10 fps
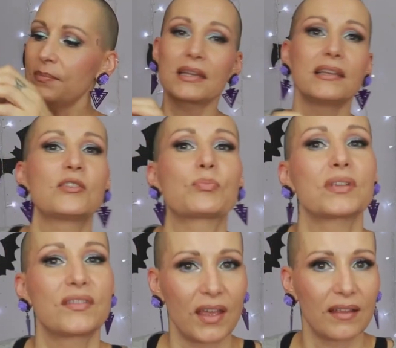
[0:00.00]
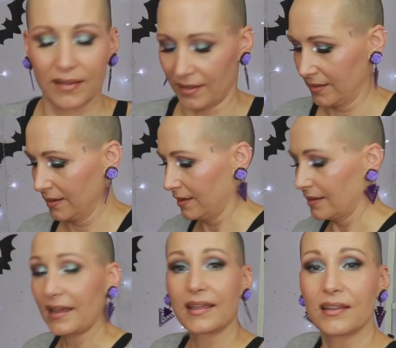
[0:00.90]
Let me at least pretend
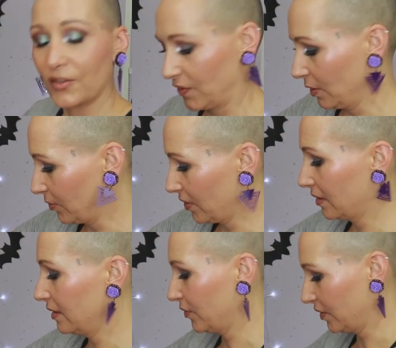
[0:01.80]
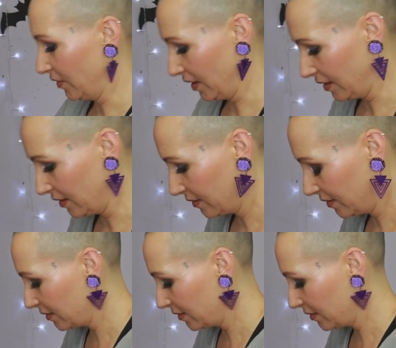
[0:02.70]
like it is filmed on a different day.